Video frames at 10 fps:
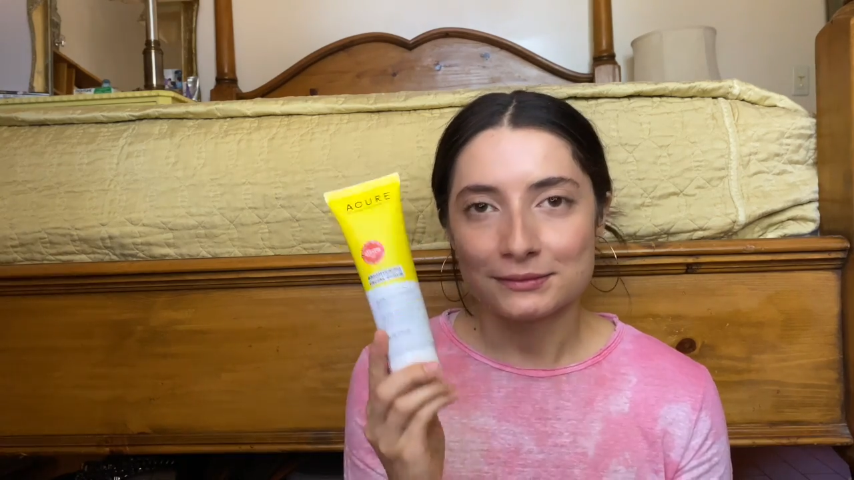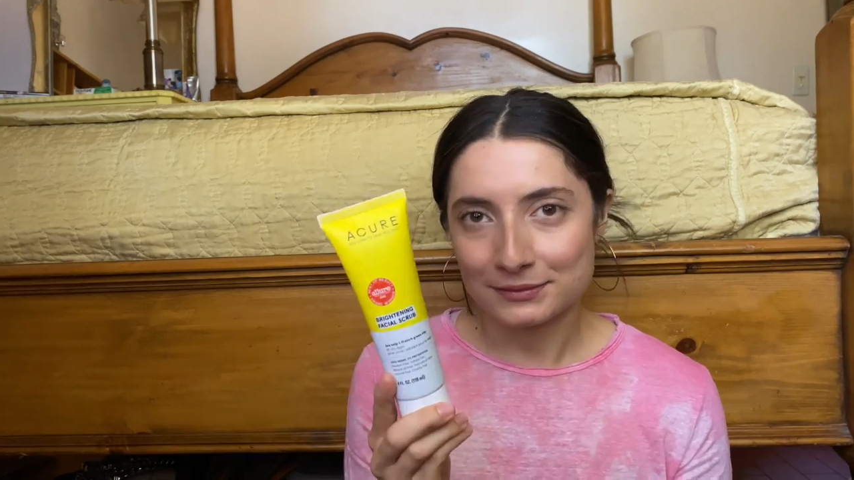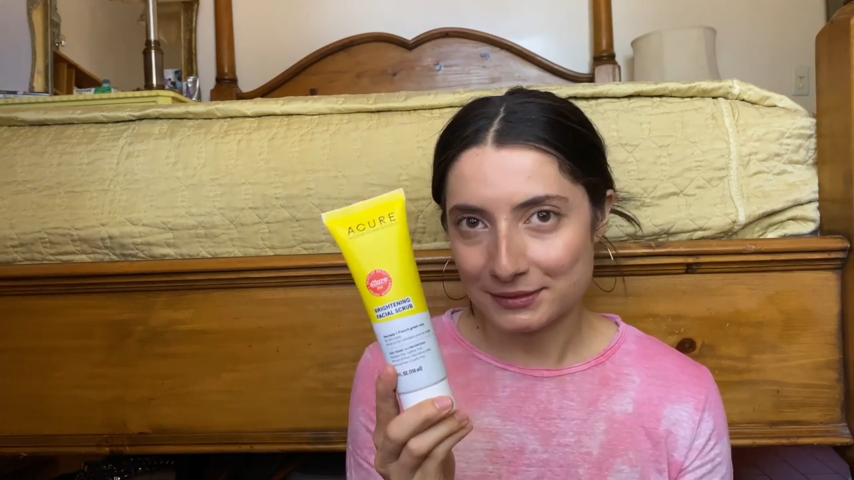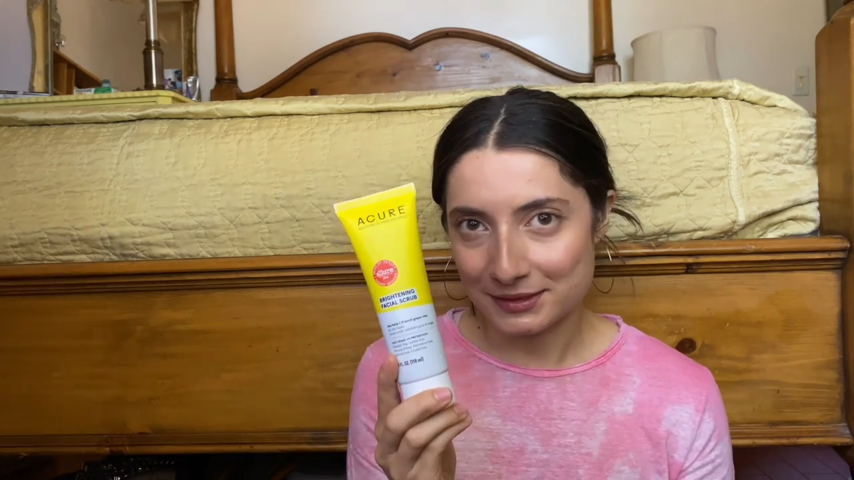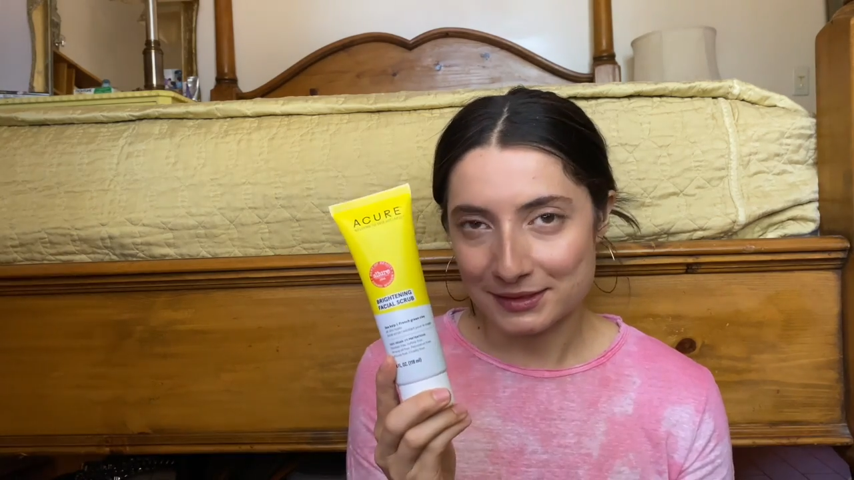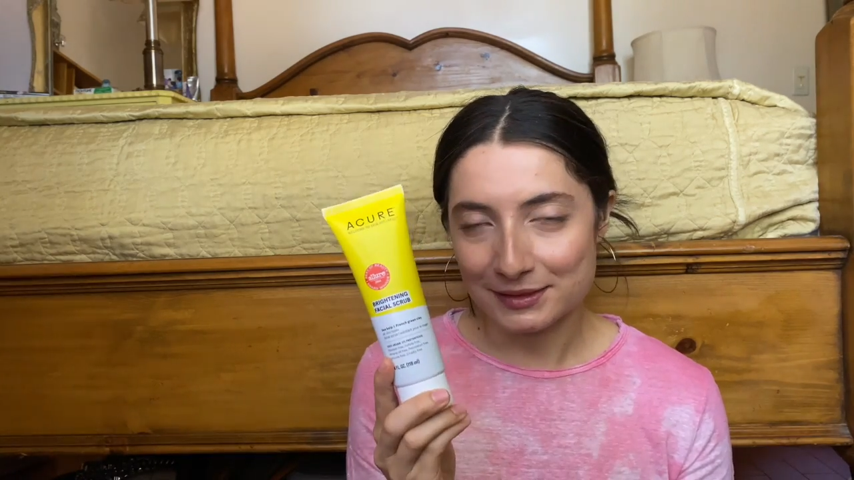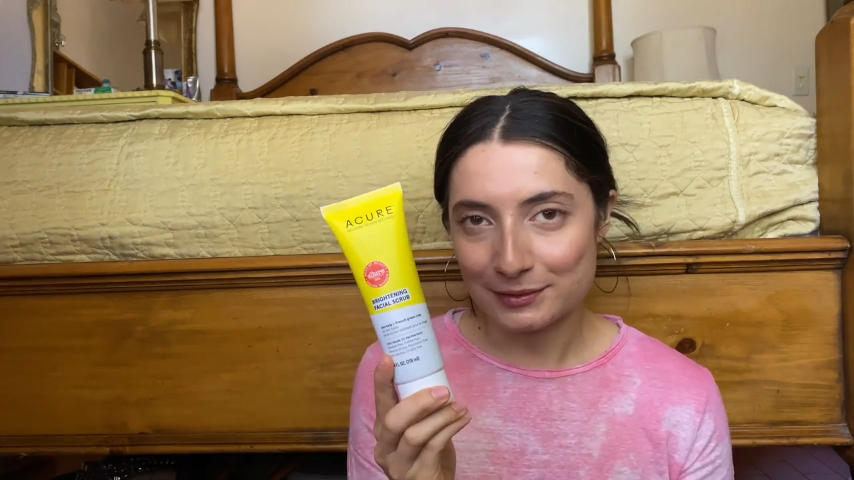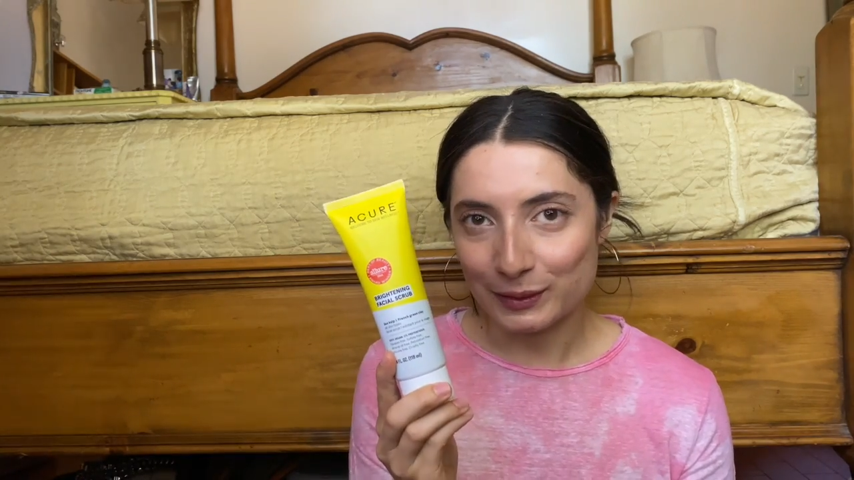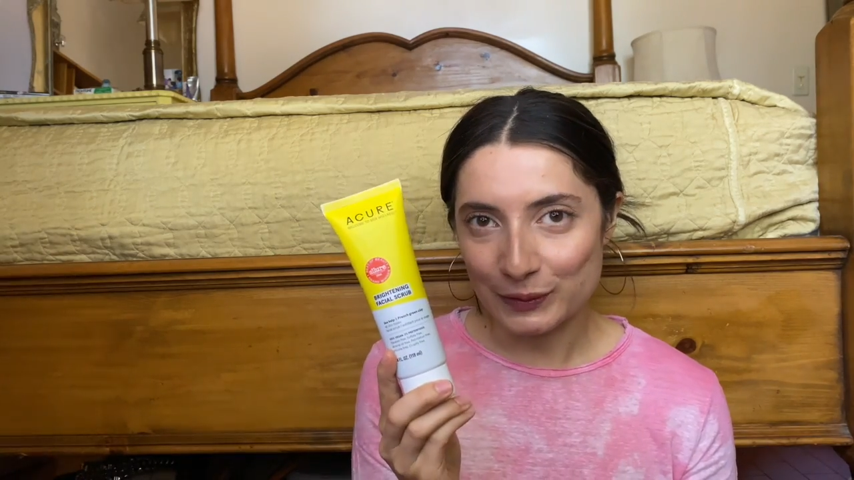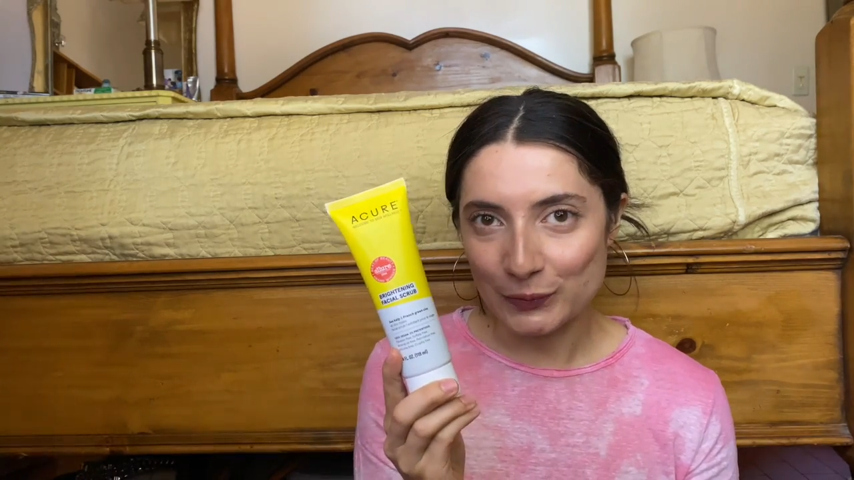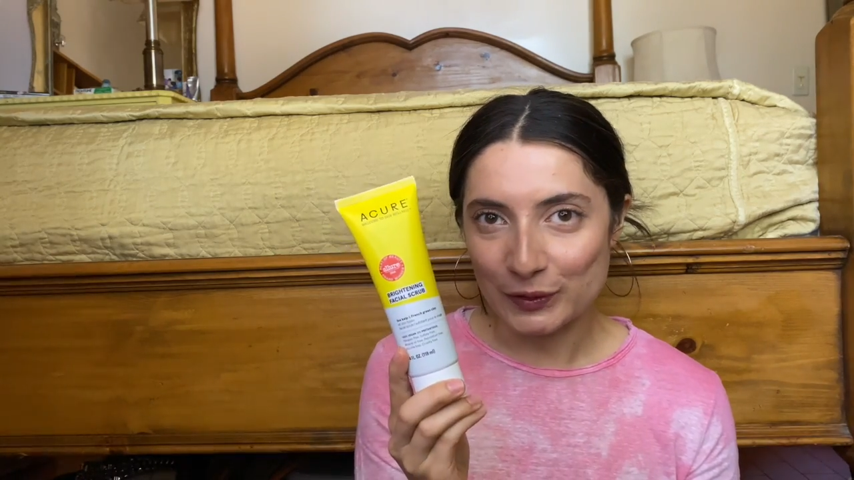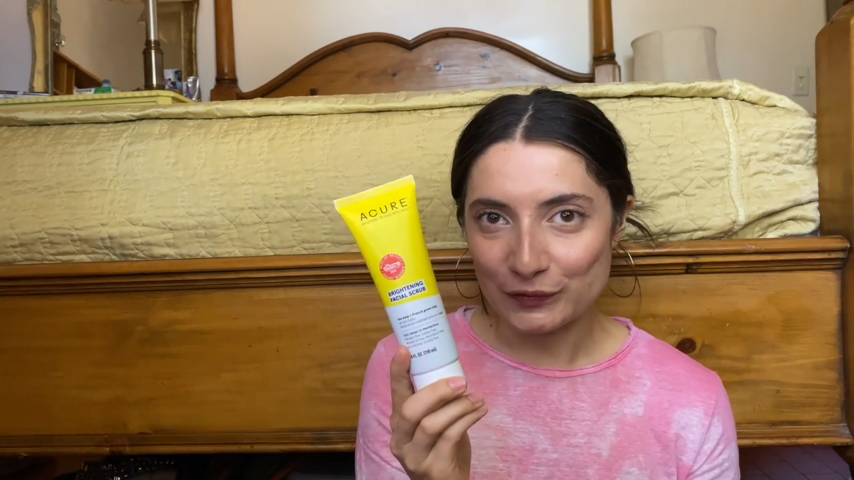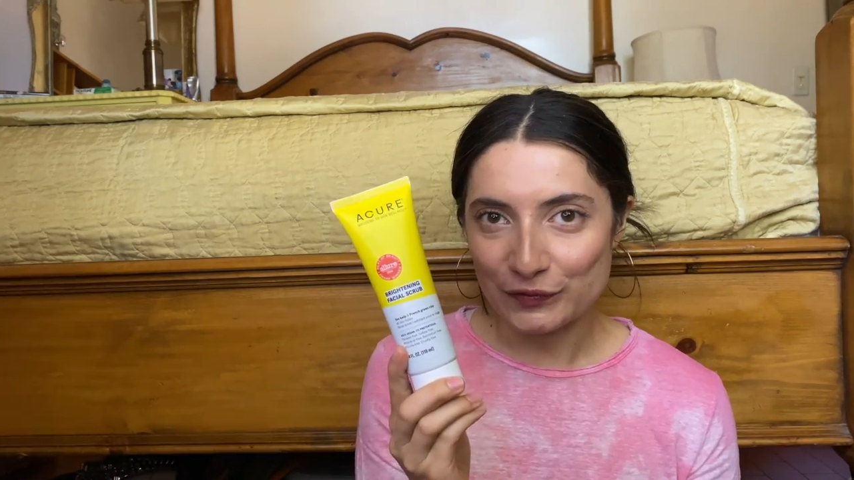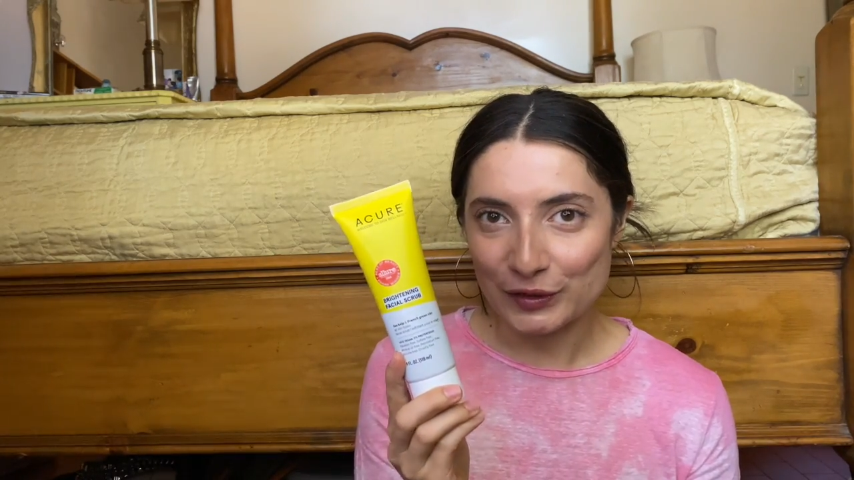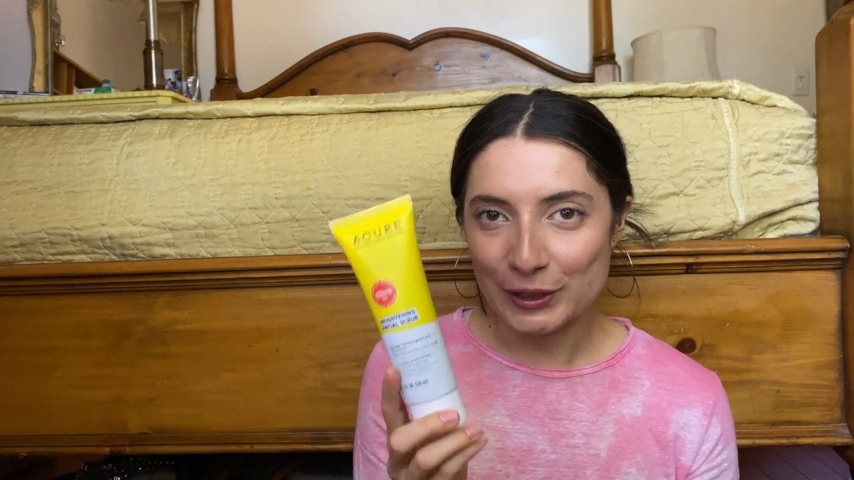this is not the one
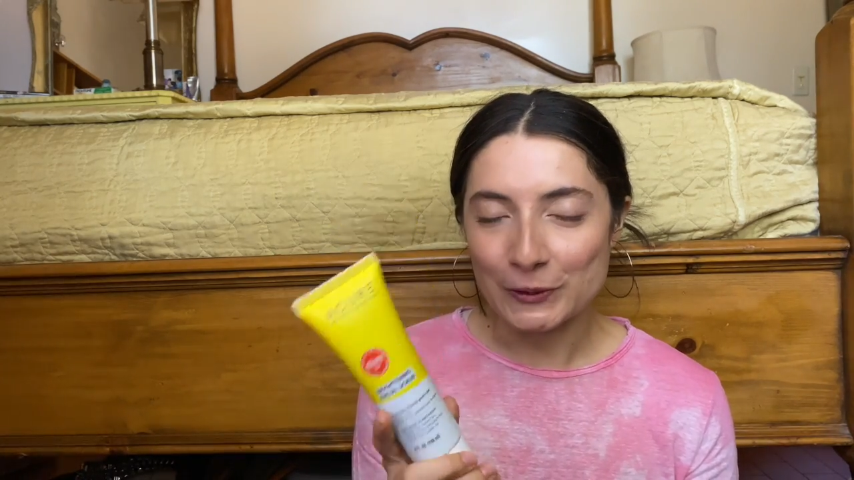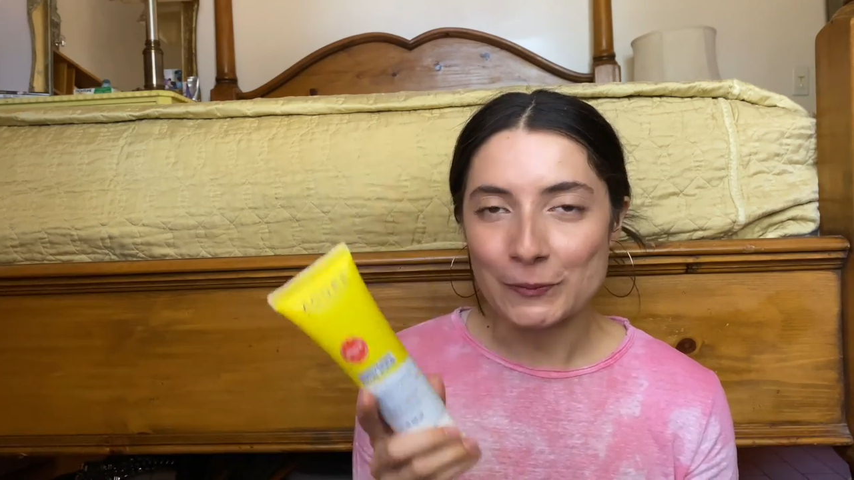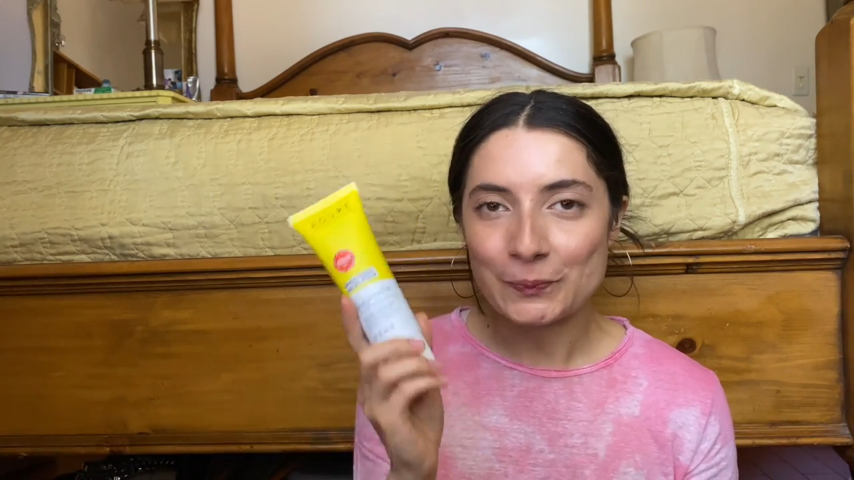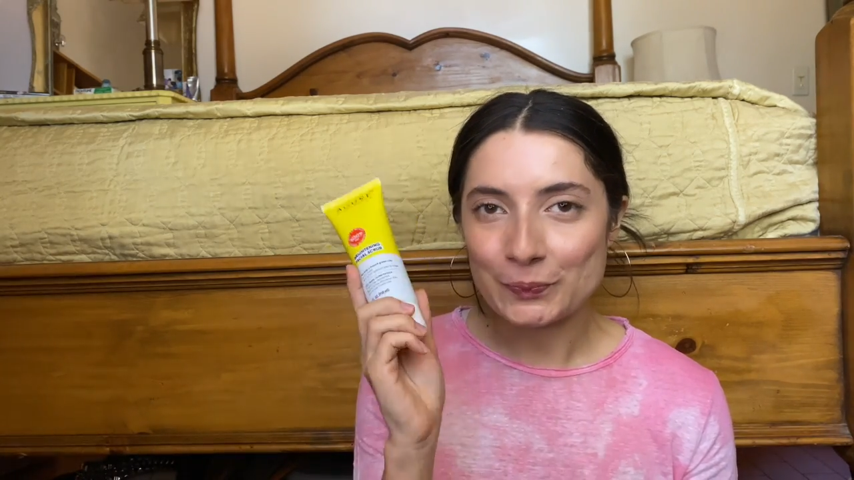for you.